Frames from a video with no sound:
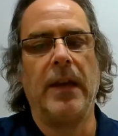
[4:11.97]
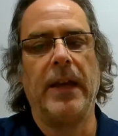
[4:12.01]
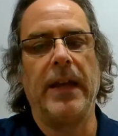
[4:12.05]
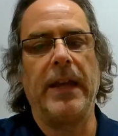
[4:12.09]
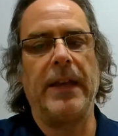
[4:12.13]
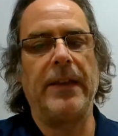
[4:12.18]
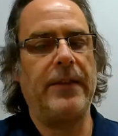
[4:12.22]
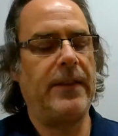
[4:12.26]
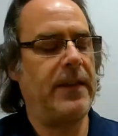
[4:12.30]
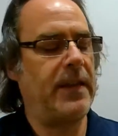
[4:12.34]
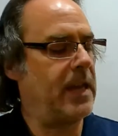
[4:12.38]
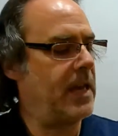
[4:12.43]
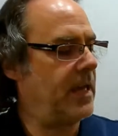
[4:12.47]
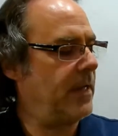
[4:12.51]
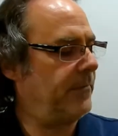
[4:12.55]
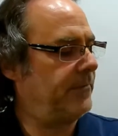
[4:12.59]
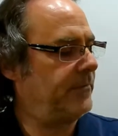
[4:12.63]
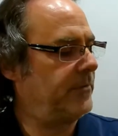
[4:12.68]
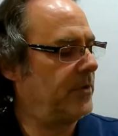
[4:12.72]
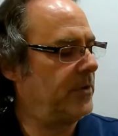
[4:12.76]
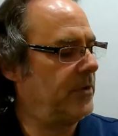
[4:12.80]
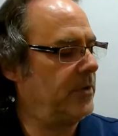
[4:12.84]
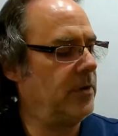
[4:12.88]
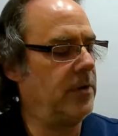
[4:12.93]
In the
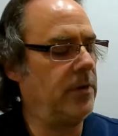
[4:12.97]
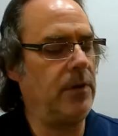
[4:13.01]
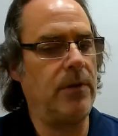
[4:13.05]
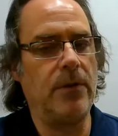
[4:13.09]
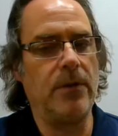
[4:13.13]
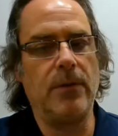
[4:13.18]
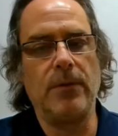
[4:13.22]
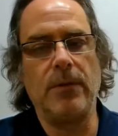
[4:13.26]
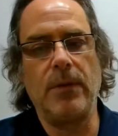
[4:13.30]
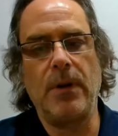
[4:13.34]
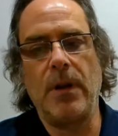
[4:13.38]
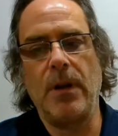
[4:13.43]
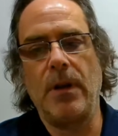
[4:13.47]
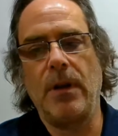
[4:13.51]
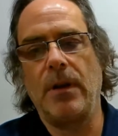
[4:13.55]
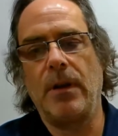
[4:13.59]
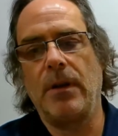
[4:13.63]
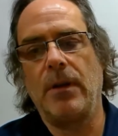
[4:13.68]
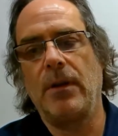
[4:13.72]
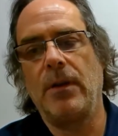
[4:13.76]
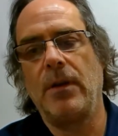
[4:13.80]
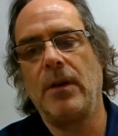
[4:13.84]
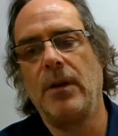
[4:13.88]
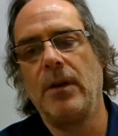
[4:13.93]
afternoon,
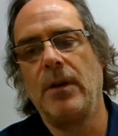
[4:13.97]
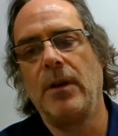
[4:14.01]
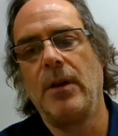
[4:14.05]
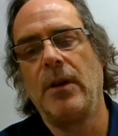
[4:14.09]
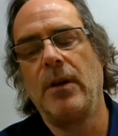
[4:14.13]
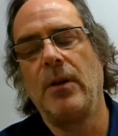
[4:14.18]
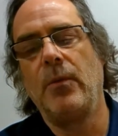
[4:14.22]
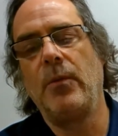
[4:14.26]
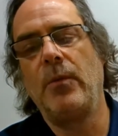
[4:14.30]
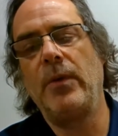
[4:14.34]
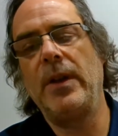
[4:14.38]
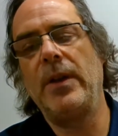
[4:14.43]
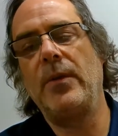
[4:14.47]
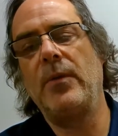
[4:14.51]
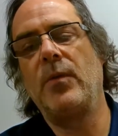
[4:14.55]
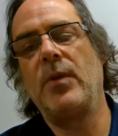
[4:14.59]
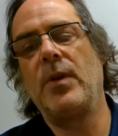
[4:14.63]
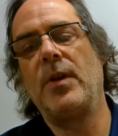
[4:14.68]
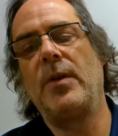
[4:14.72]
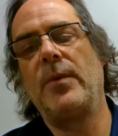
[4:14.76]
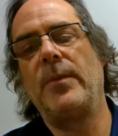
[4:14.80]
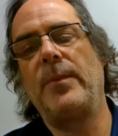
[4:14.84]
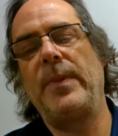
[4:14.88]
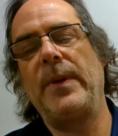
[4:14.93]
we
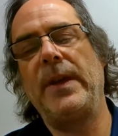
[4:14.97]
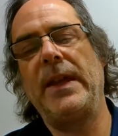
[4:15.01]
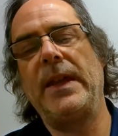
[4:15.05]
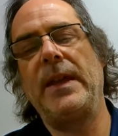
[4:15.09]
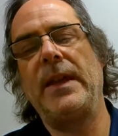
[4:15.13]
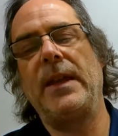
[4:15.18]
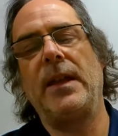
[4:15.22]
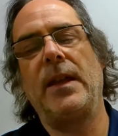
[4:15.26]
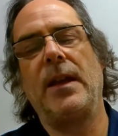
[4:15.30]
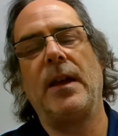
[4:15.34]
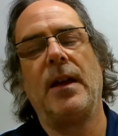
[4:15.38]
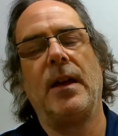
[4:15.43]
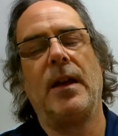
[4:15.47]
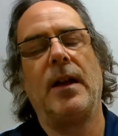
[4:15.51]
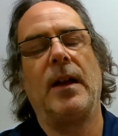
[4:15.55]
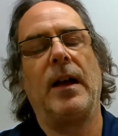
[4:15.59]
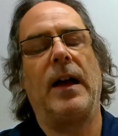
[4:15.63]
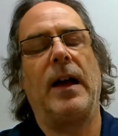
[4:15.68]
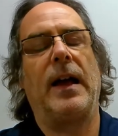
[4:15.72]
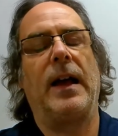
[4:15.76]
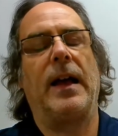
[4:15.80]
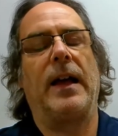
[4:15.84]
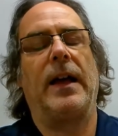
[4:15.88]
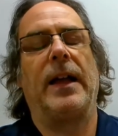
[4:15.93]
will be
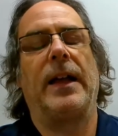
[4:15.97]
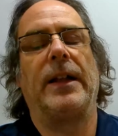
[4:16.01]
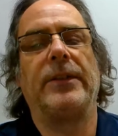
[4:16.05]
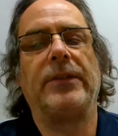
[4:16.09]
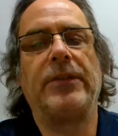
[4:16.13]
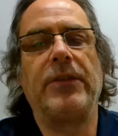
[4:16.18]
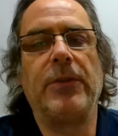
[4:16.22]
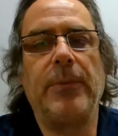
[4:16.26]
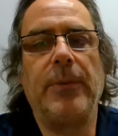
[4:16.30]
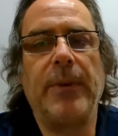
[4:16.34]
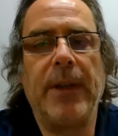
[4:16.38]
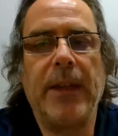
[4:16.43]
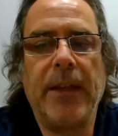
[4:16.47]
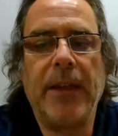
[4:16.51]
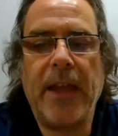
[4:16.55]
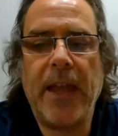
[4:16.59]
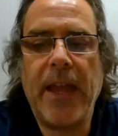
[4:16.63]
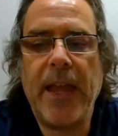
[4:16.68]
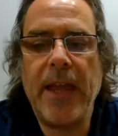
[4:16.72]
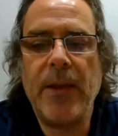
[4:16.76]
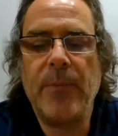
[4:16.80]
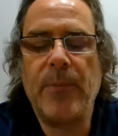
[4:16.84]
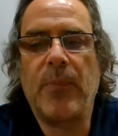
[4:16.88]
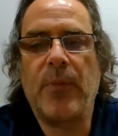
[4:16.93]
doing
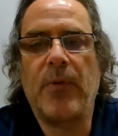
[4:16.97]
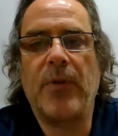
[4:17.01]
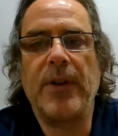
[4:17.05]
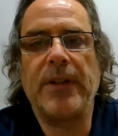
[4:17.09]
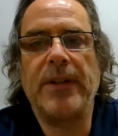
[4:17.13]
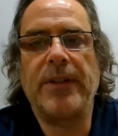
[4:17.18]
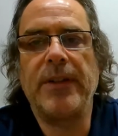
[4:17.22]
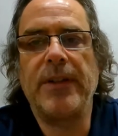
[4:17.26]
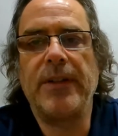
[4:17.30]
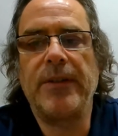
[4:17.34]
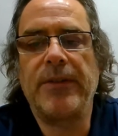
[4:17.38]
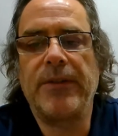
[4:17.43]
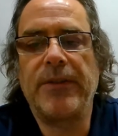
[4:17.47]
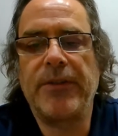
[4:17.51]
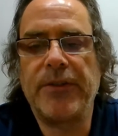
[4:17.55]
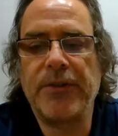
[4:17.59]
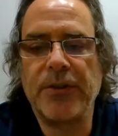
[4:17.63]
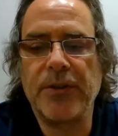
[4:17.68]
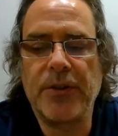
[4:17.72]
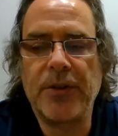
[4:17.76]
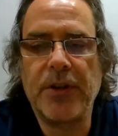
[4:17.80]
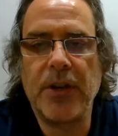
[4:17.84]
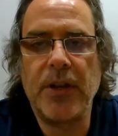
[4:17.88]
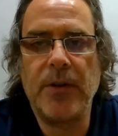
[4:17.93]
a printed
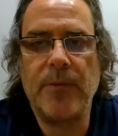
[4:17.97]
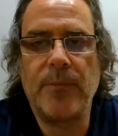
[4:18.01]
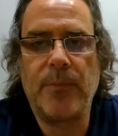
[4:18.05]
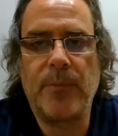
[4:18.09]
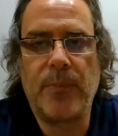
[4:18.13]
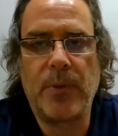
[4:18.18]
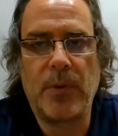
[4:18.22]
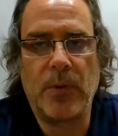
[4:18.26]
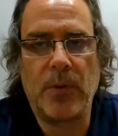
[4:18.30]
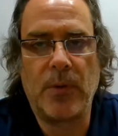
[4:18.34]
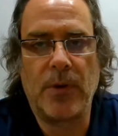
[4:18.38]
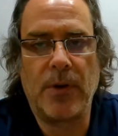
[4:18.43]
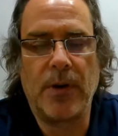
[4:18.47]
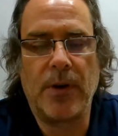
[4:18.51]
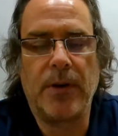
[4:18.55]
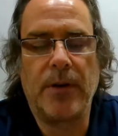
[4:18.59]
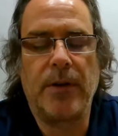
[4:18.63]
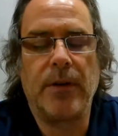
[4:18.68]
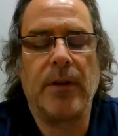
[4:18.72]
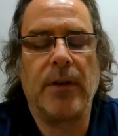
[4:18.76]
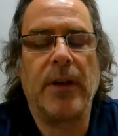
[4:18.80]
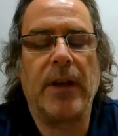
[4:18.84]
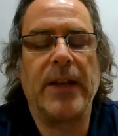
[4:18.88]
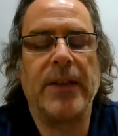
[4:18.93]
circuit
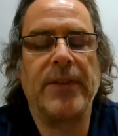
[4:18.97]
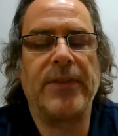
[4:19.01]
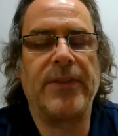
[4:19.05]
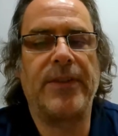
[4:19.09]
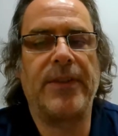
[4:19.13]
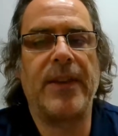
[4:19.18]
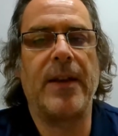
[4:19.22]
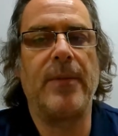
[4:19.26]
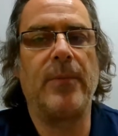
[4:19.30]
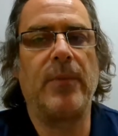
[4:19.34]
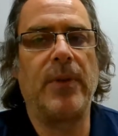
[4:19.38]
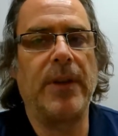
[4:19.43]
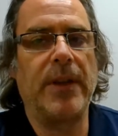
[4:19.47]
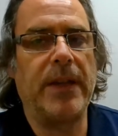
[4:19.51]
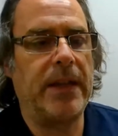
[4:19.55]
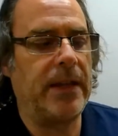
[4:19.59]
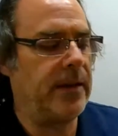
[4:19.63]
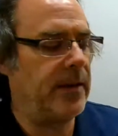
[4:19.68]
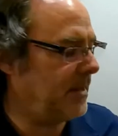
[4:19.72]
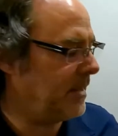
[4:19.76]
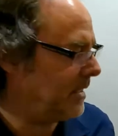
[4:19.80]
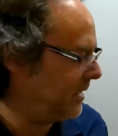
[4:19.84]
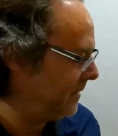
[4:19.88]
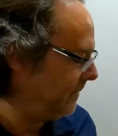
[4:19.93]
board
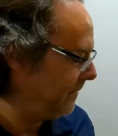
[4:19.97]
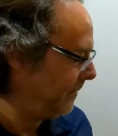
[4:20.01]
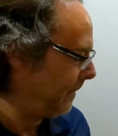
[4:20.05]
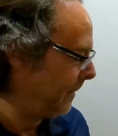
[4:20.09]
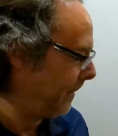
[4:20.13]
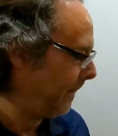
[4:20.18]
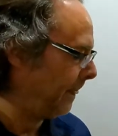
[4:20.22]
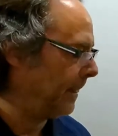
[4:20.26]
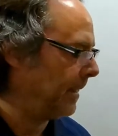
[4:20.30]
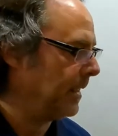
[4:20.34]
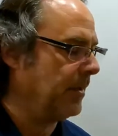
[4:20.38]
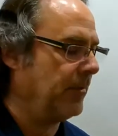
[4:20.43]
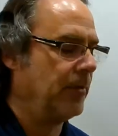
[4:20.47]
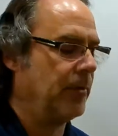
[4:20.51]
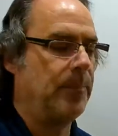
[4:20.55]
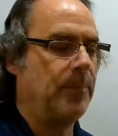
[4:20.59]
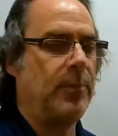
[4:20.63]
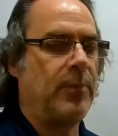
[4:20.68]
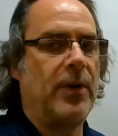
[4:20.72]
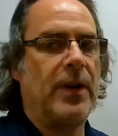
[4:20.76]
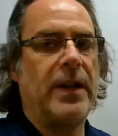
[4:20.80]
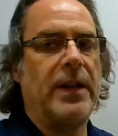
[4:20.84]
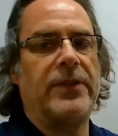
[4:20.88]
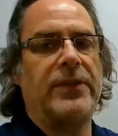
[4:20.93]
assembly. The
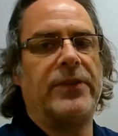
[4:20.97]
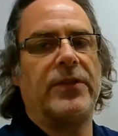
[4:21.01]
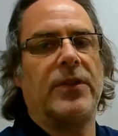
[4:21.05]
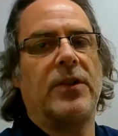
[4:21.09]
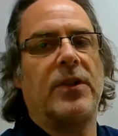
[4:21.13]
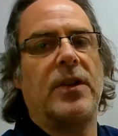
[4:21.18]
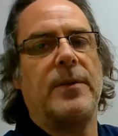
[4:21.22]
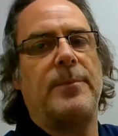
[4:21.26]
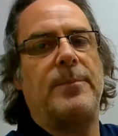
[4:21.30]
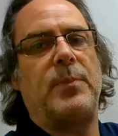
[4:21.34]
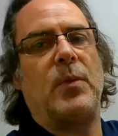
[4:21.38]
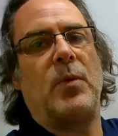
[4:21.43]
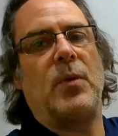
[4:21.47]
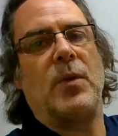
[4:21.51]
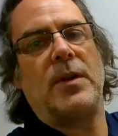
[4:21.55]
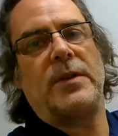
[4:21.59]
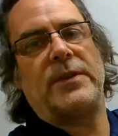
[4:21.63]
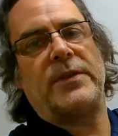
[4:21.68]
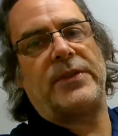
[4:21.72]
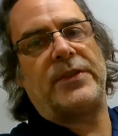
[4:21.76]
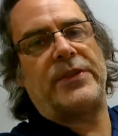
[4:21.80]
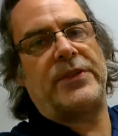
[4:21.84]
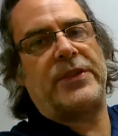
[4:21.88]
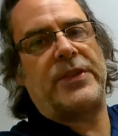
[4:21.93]
printed circuit
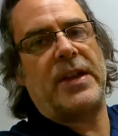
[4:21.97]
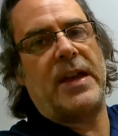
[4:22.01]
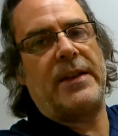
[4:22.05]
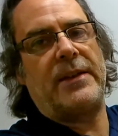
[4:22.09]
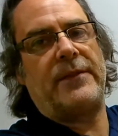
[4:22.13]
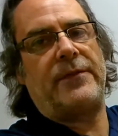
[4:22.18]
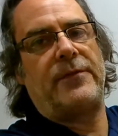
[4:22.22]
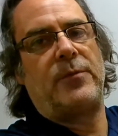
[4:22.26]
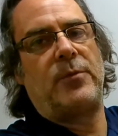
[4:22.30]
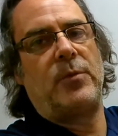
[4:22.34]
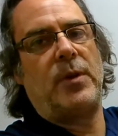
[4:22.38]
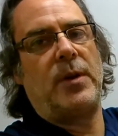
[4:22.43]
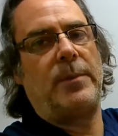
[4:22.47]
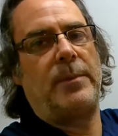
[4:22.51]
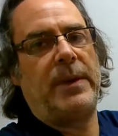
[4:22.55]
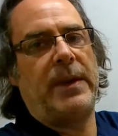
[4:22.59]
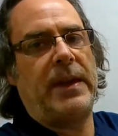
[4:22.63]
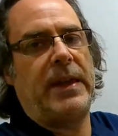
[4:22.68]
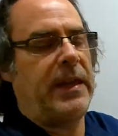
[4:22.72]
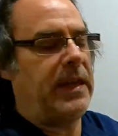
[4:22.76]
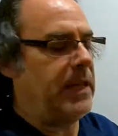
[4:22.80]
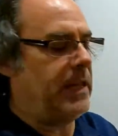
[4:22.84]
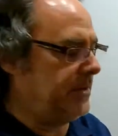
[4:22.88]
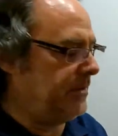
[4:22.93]
board stuff will
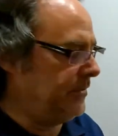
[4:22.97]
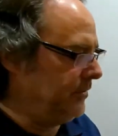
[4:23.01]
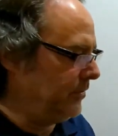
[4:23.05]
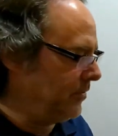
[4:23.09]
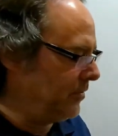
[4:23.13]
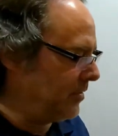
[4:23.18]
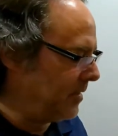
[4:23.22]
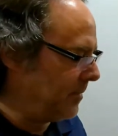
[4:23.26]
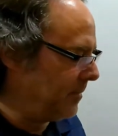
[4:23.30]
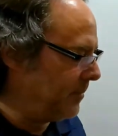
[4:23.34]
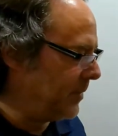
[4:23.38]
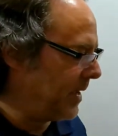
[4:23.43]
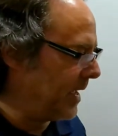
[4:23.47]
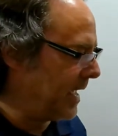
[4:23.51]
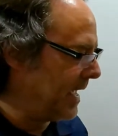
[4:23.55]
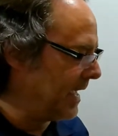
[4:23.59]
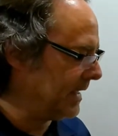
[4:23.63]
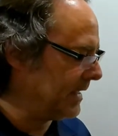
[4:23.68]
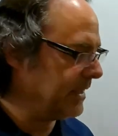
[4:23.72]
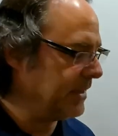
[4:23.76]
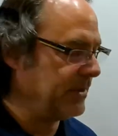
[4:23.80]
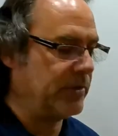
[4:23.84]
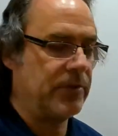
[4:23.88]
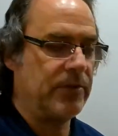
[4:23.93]
be in your
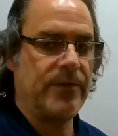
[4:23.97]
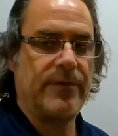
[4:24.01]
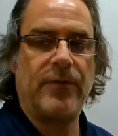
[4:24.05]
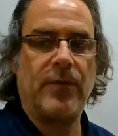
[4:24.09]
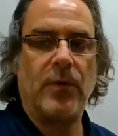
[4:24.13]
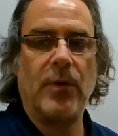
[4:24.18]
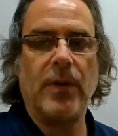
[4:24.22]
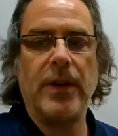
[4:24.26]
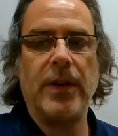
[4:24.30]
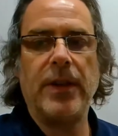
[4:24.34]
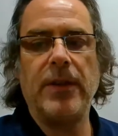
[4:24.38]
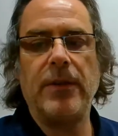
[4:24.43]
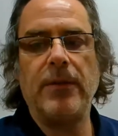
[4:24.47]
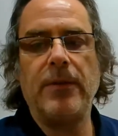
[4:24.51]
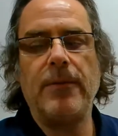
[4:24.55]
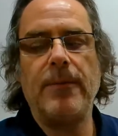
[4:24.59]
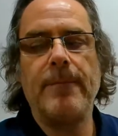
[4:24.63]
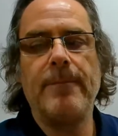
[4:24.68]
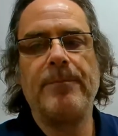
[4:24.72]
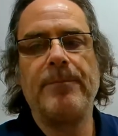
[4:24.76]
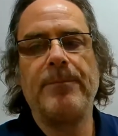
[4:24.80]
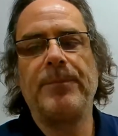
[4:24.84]
package for you.